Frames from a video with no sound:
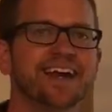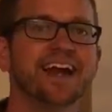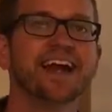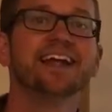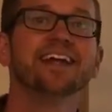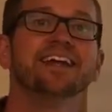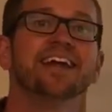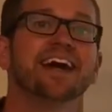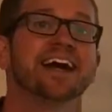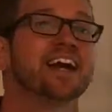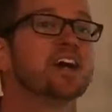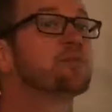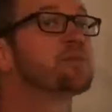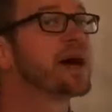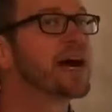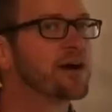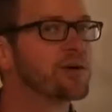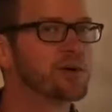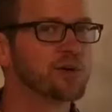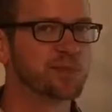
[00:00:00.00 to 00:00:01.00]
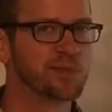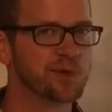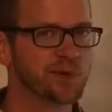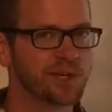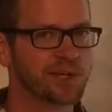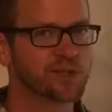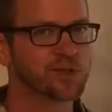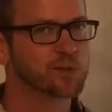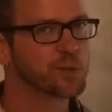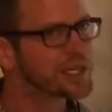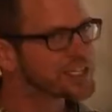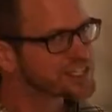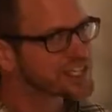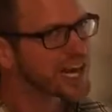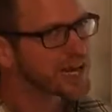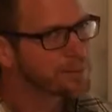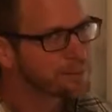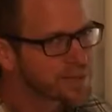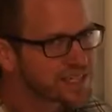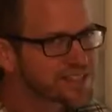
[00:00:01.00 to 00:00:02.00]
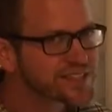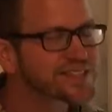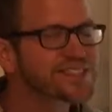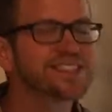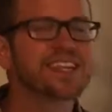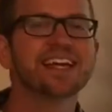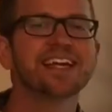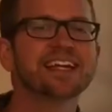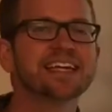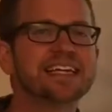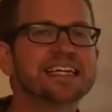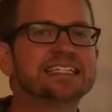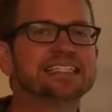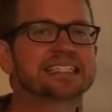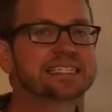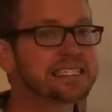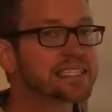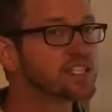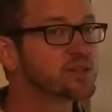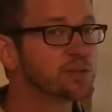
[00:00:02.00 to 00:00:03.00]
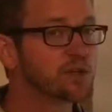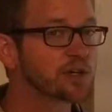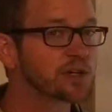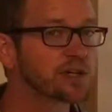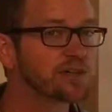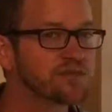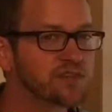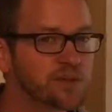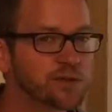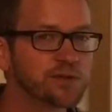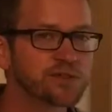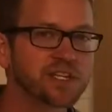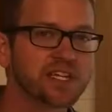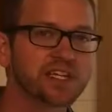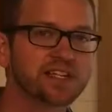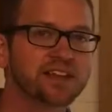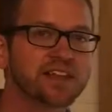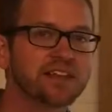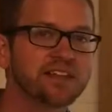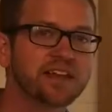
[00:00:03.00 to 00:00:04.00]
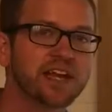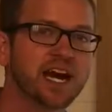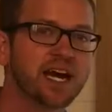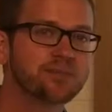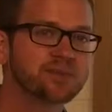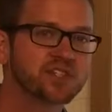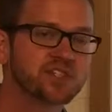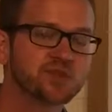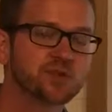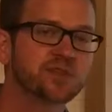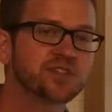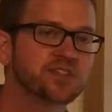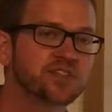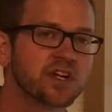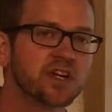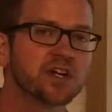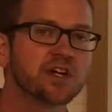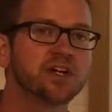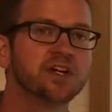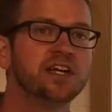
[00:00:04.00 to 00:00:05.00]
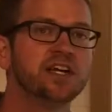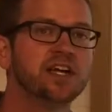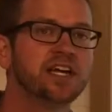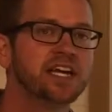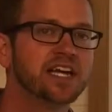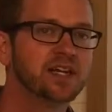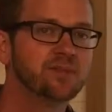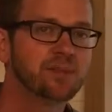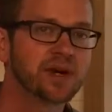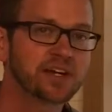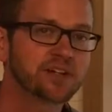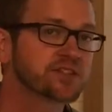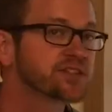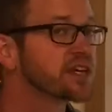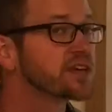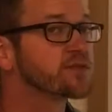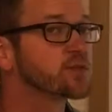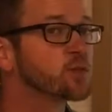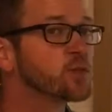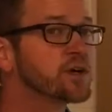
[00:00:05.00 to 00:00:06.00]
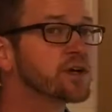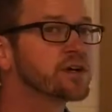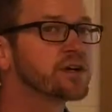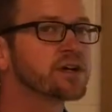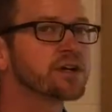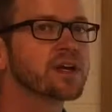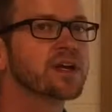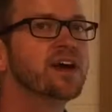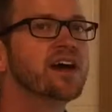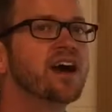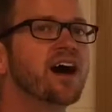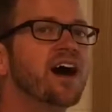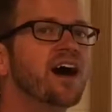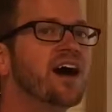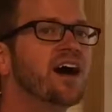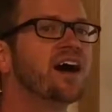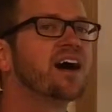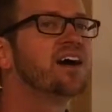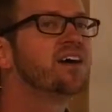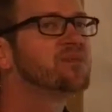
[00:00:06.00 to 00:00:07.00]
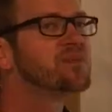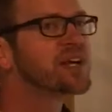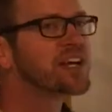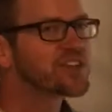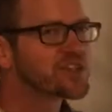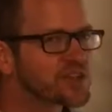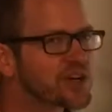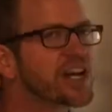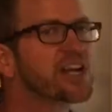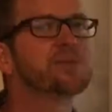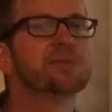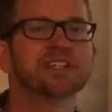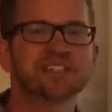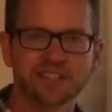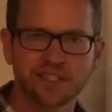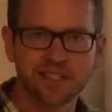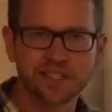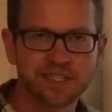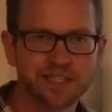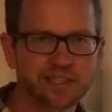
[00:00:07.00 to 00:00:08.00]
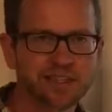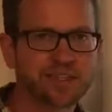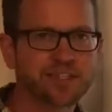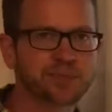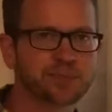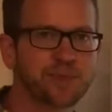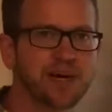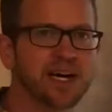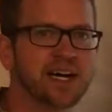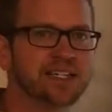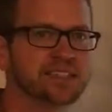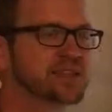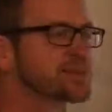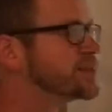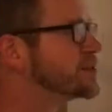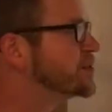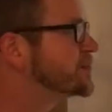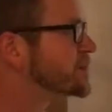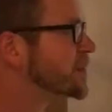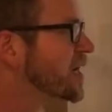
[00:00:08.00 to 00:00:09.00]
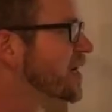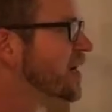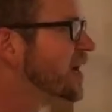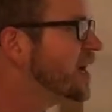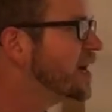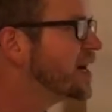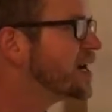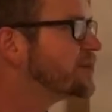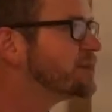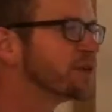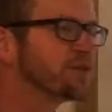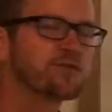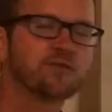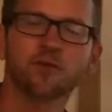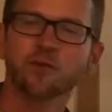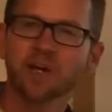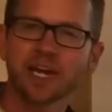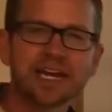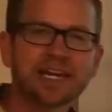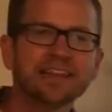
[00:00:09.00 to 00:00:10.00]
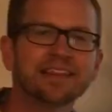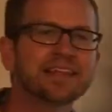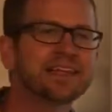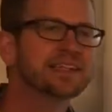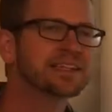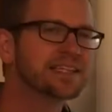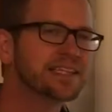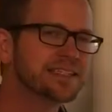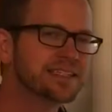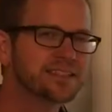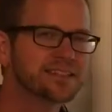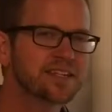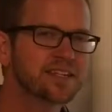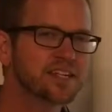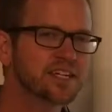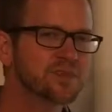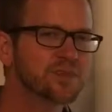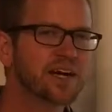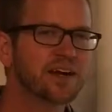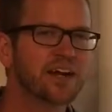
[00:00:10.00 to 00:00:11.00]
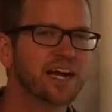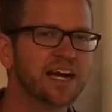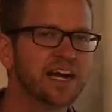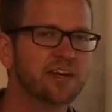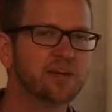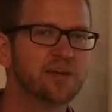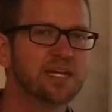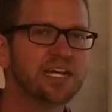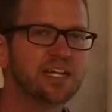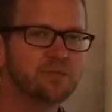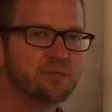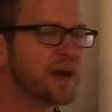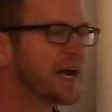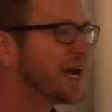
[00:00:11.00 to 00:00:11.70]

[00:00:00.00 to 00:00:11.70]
And now PowerPoint, which I must say is a little more confusing than the options we saw in Microsoft Word, but I'll try to be as clear as possible. Before anything, let's talk about how in